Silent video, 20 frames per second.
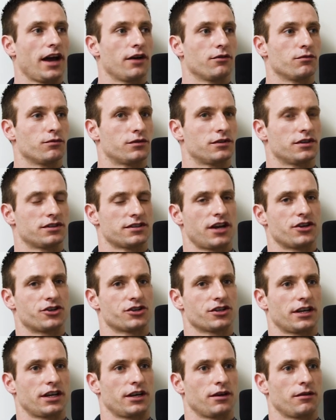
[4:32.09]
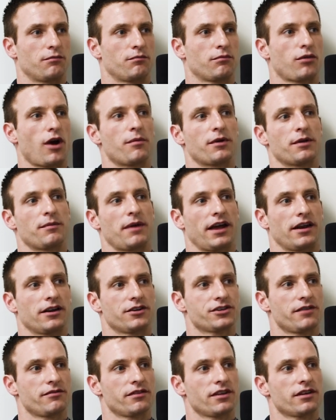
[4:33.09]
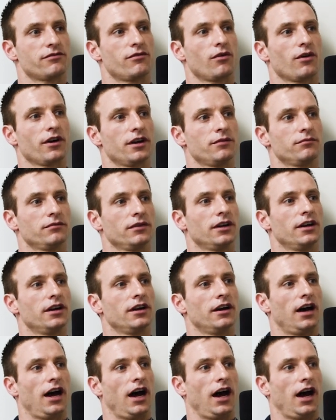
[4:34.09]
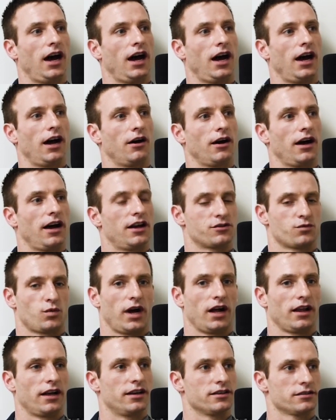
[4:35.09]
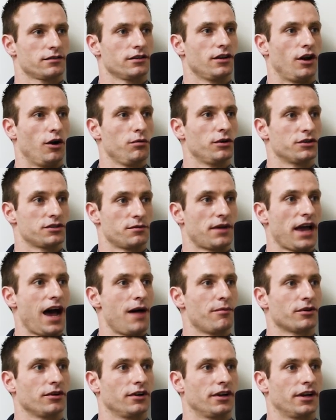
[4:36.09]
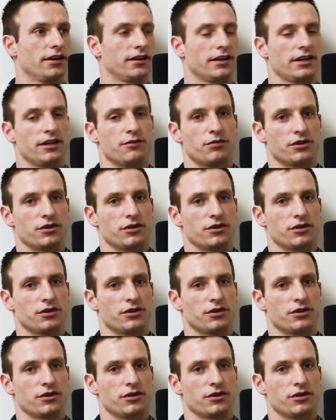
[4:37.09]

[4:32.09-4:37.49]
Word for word: And I essentially property managed everything for him, uh, as well as you know put some capital in.